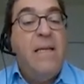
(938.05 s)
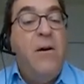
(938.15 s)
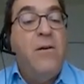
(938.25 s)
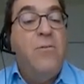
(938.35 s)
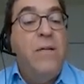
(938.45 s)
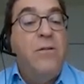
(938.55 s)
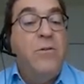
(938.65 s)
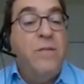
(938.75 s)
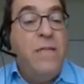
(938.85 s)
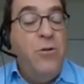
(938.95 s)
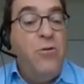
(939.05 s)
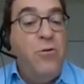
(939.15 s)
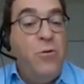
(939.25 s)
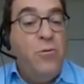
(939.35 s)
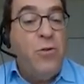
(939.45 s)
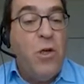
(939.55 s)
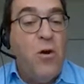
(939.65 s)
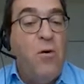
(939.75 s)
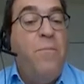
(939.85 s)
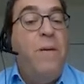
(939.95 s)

they are going to continue to do so